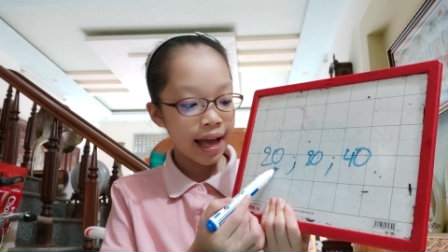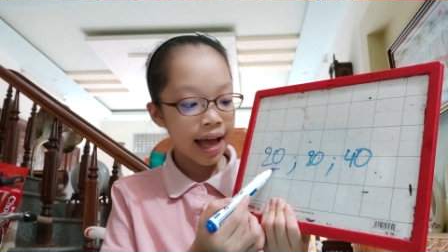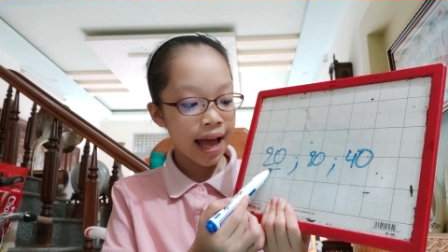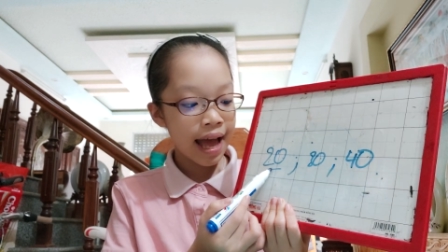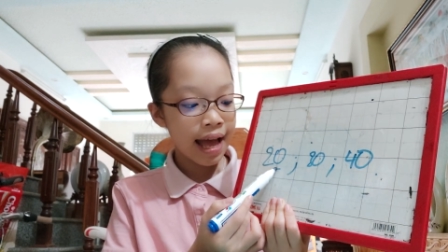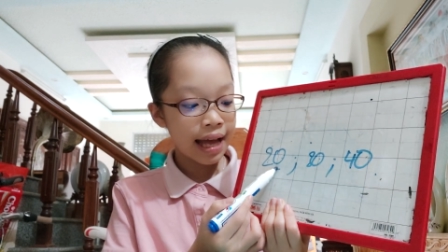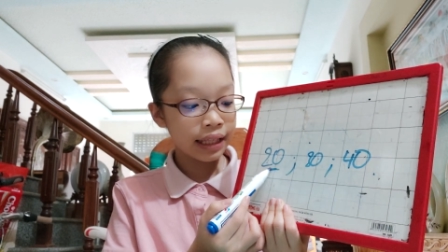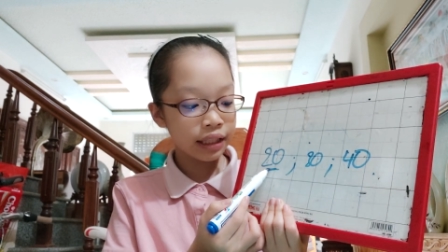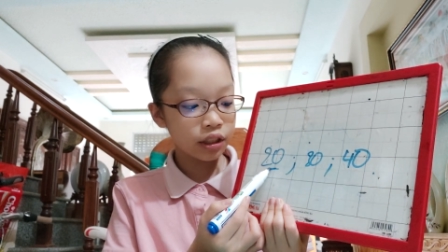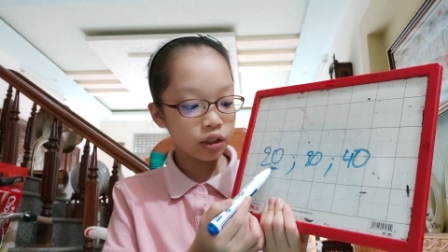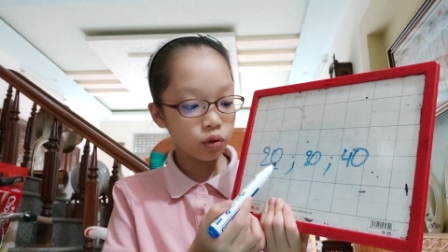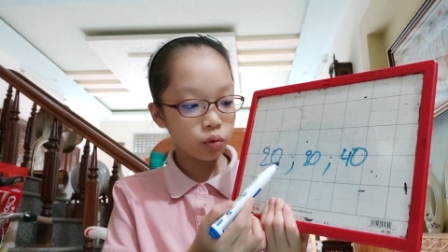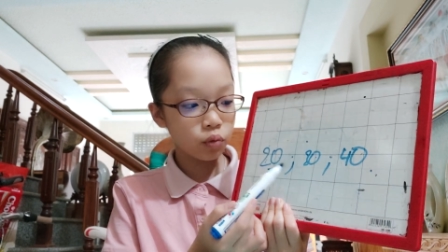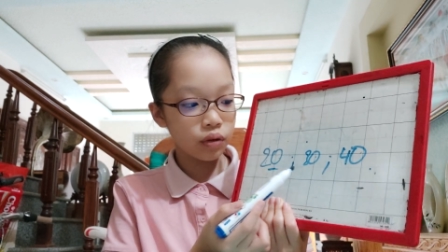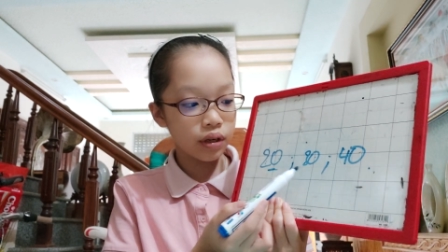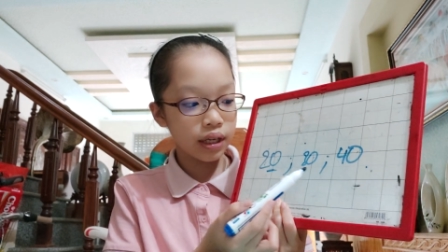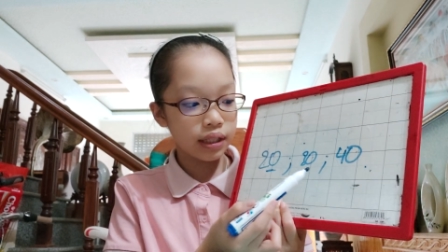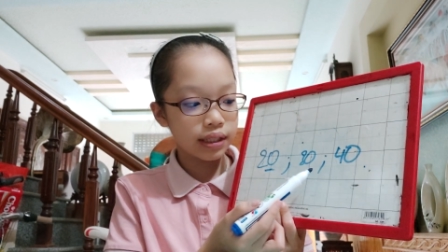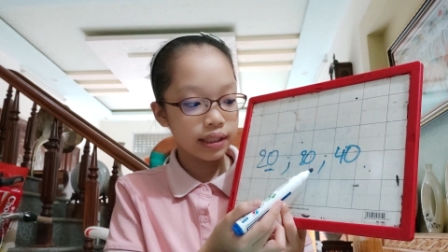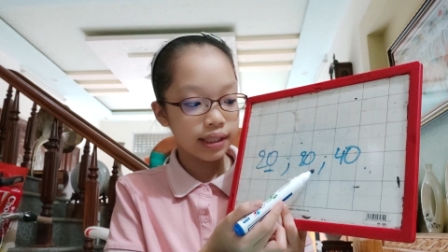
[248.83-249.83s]
end
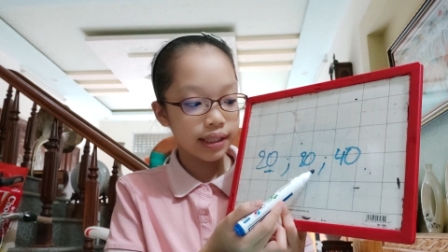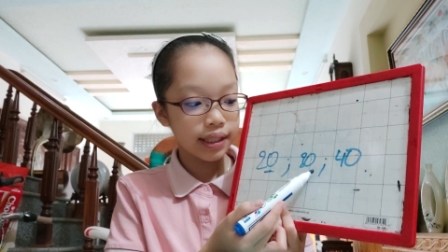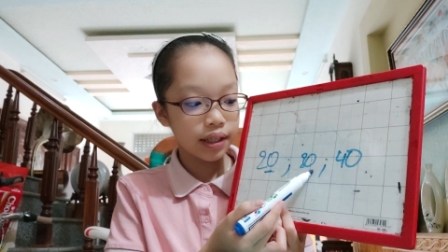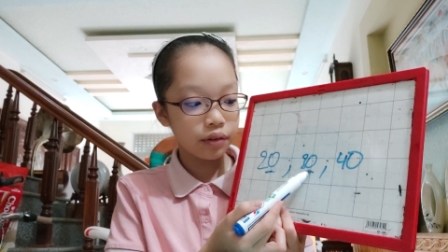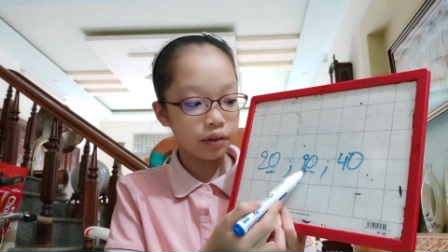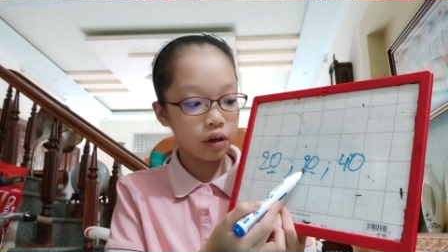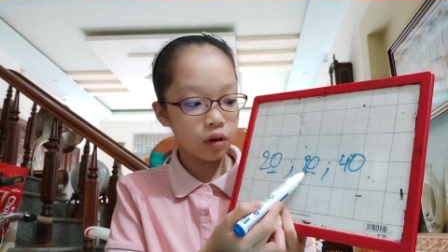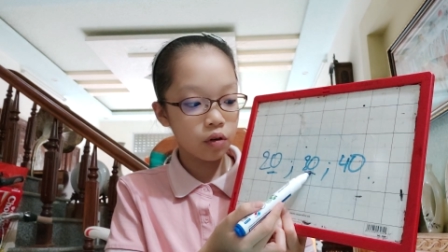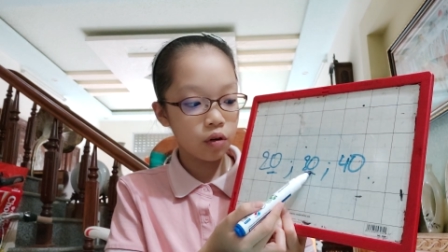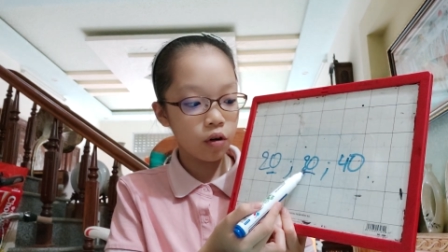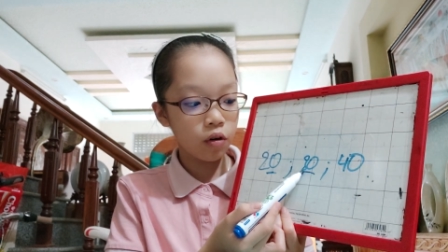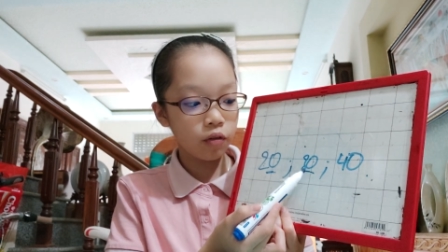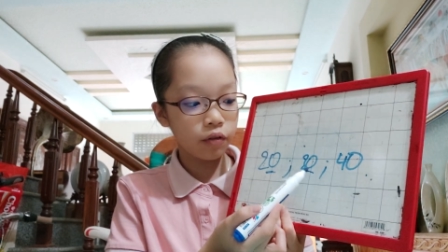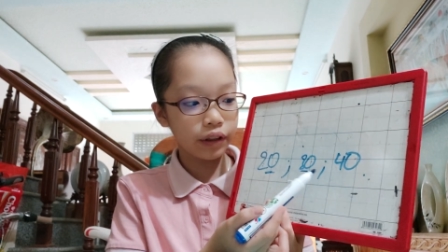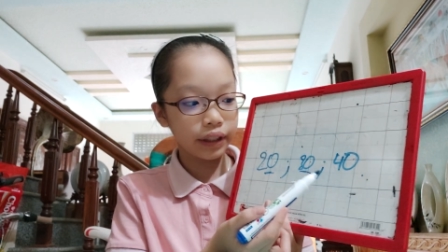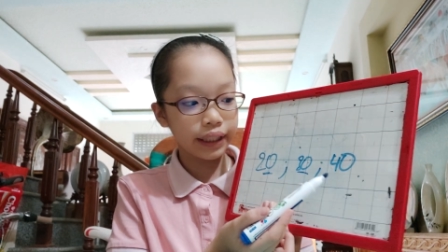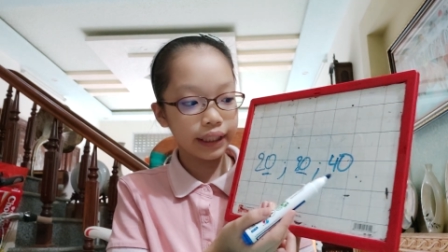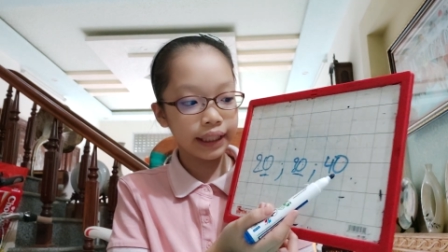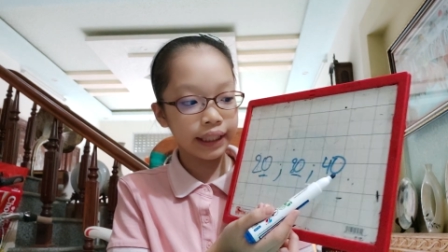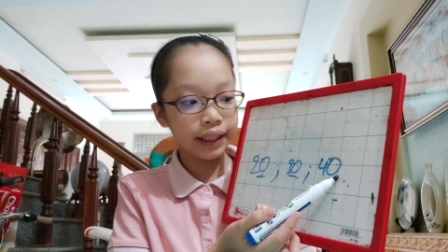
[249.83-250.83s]
with 0
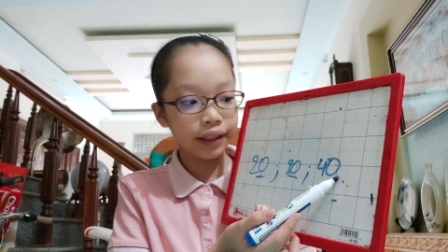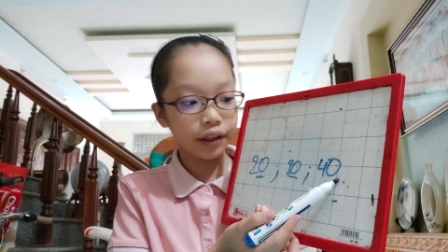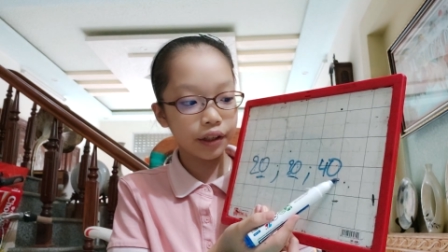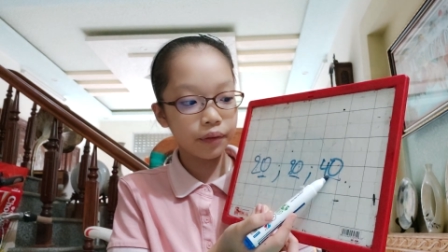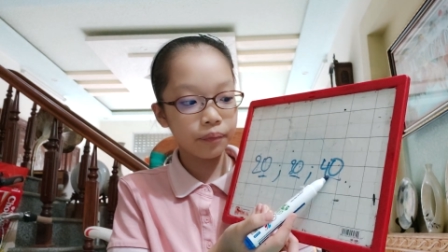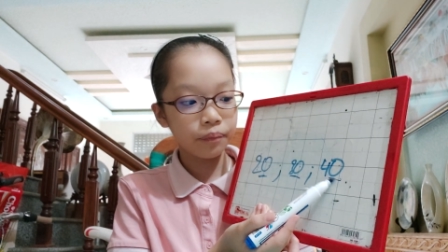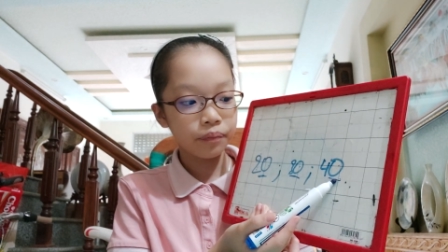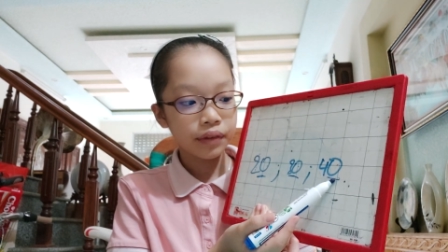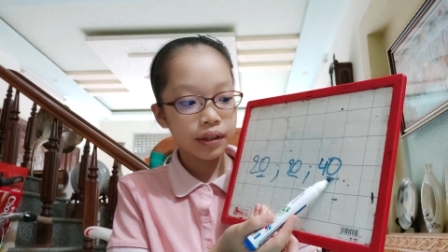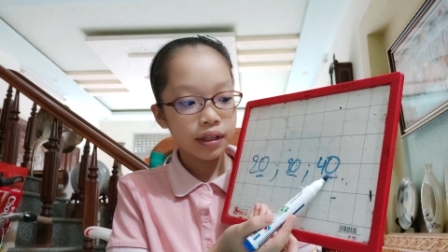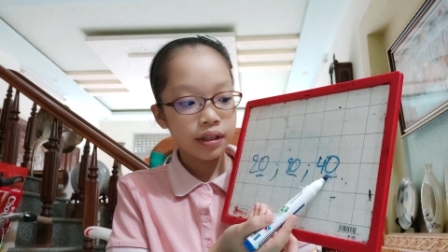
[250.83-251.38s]
over here.